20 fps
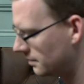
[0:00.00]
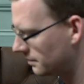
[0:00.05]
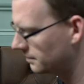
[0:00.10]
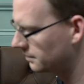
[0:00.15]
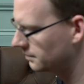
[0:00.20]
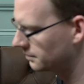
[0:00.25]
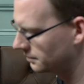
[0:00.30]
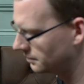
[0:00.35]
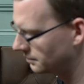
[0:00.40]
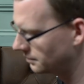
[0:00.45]

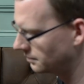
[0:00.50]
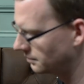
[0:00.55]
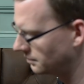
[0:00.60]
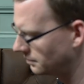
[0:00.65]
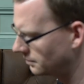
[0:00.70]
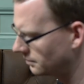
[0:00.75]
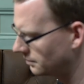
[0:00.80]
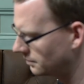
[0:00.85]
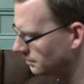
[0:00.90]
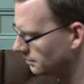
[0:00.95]

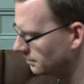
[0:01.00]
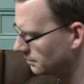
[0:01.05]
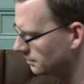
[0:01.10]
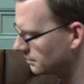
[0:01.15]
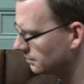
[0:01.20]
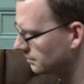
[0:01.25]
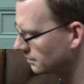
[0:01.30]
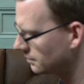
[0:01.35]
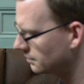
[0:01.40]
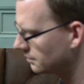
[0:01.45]

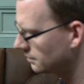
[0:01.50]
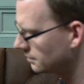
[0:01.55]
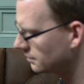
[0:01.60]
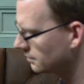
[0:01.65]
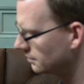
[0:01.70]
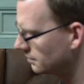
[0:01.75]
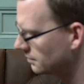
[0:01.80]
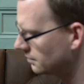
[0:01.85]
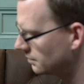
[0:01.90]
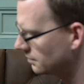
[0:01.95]

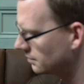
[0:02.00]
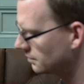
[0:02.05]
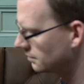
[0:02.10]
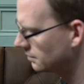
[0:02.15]
The person shown says nothing.